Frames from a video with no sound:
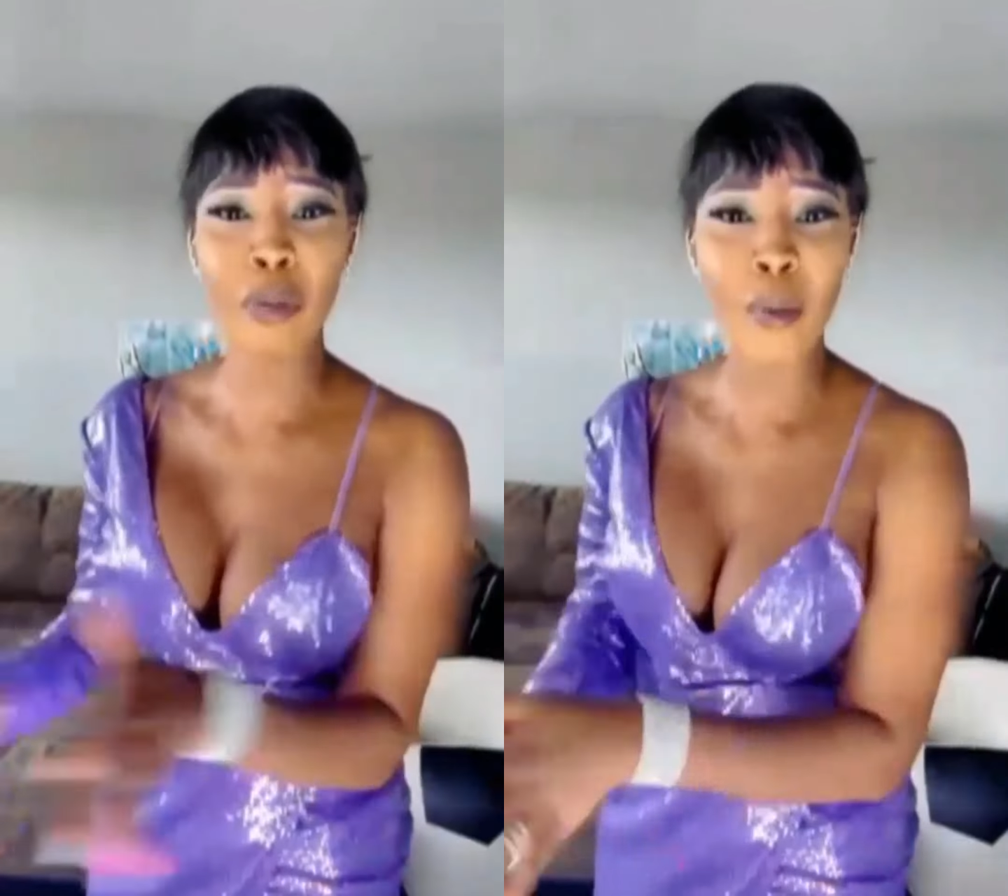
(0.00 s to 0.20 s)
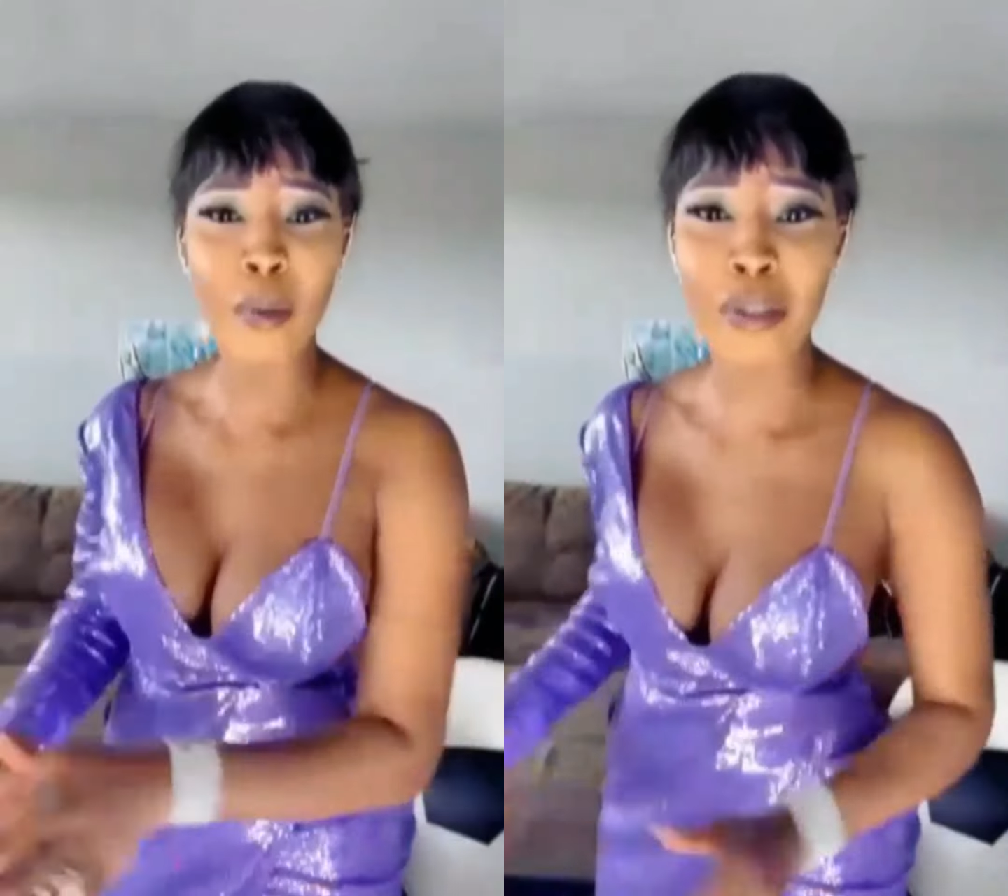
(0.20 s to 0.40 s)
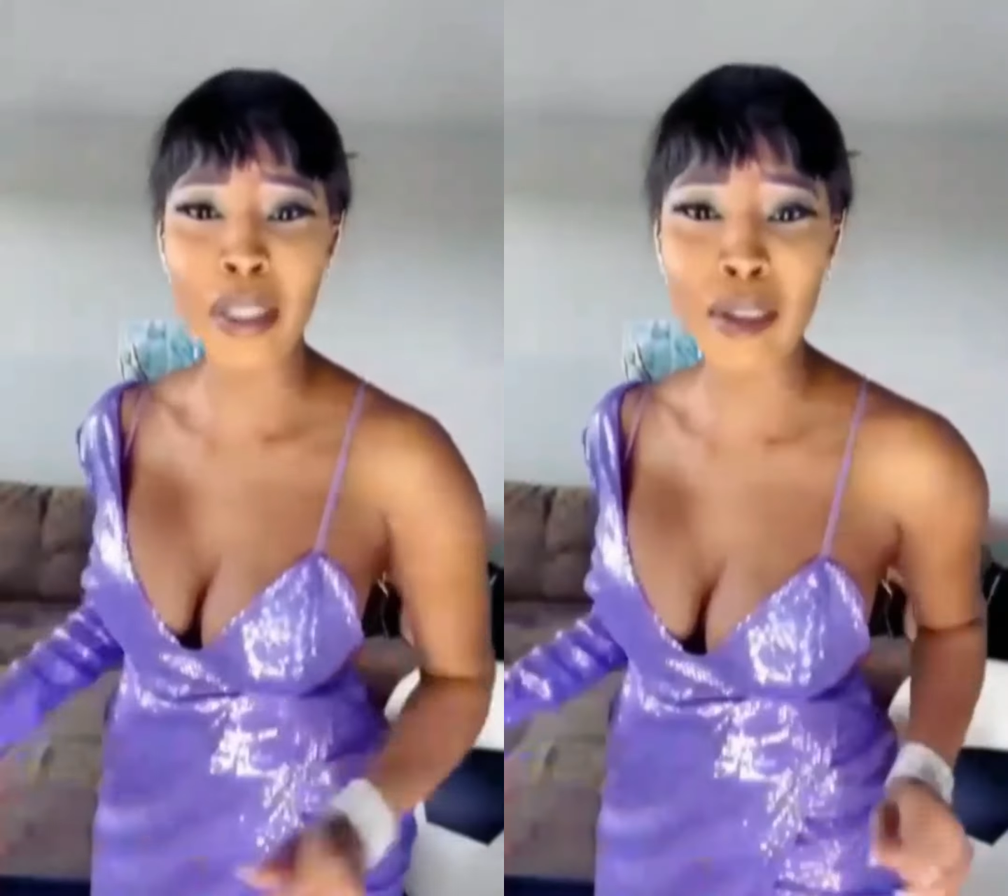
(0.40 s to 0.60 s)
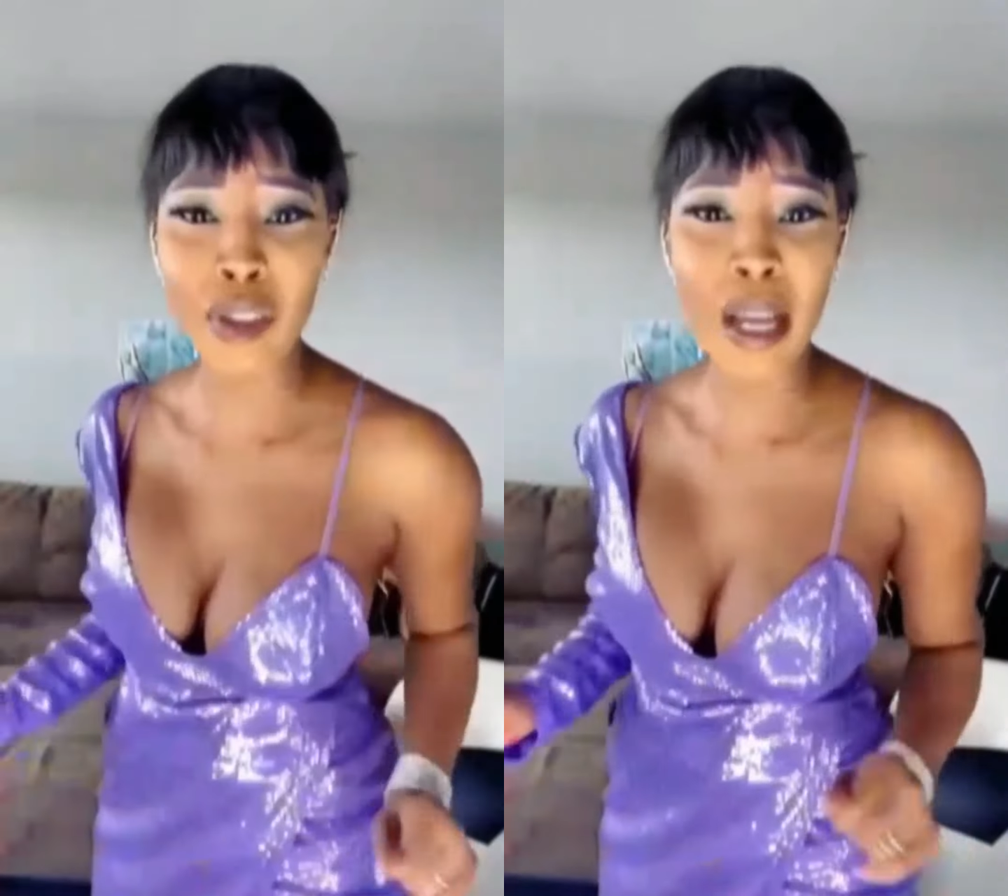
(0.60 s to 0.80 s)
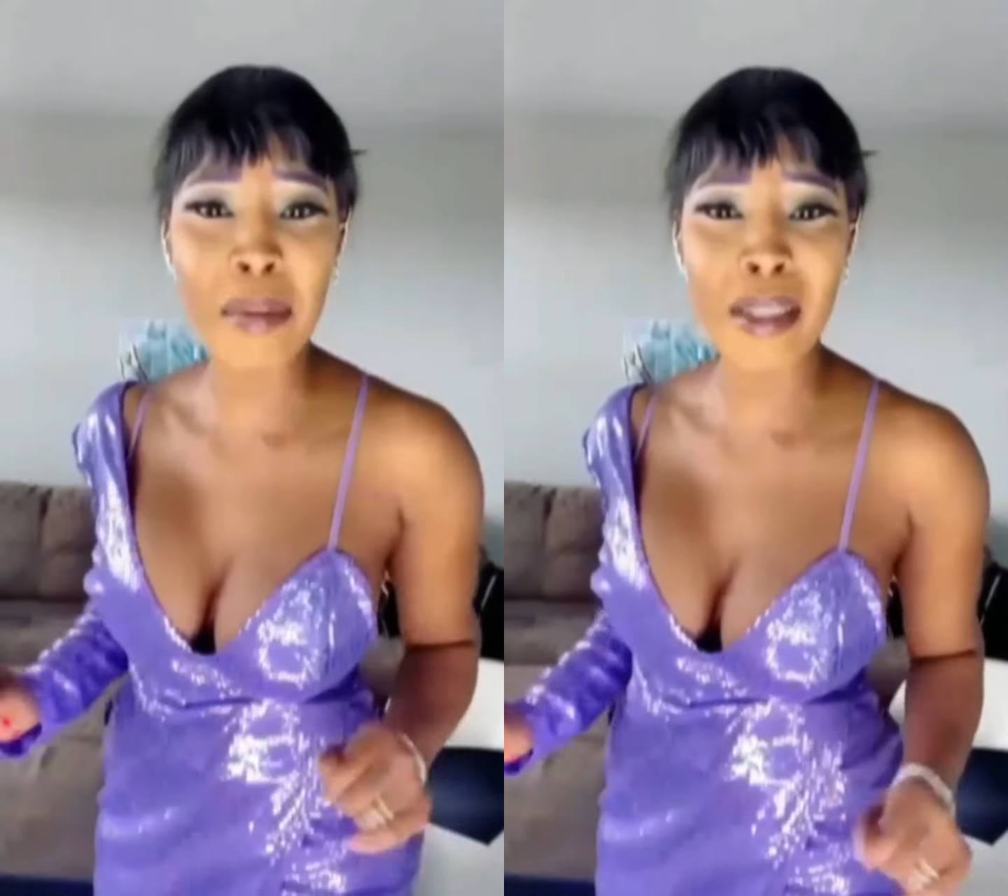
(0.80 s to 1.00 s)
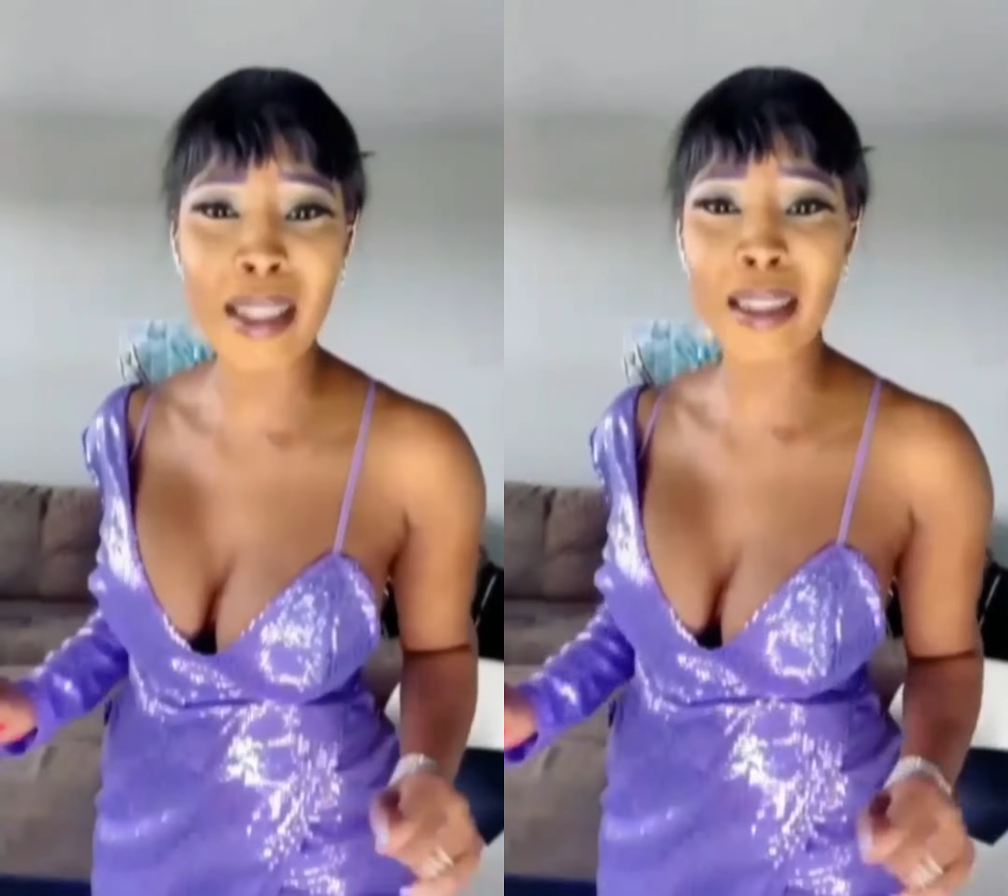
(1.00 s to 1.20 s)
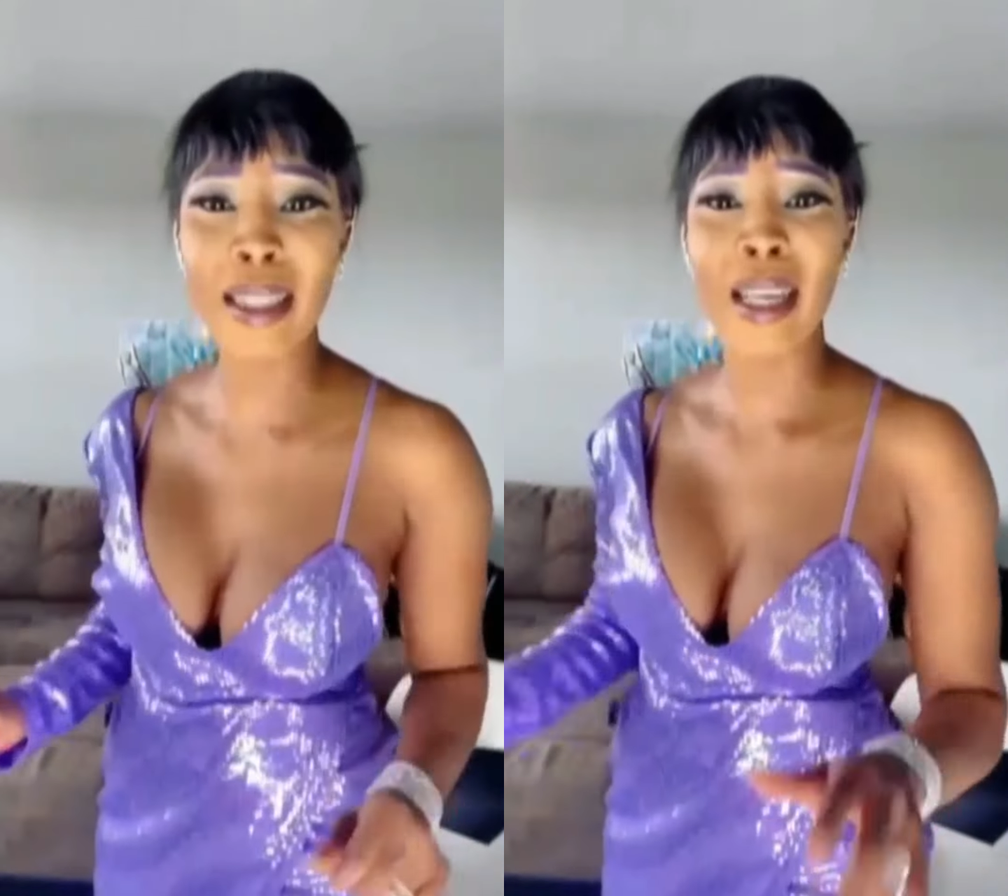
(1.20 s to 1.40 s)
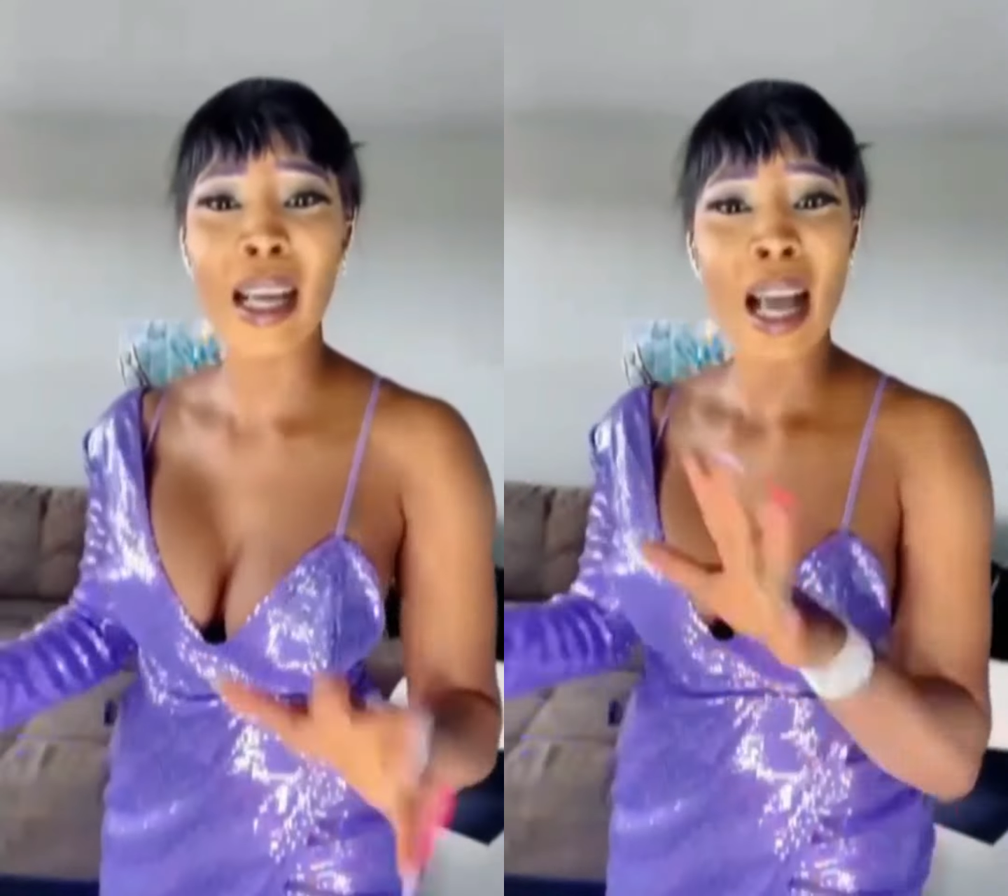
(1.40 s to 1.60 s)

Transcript: come from Nigeria immediately.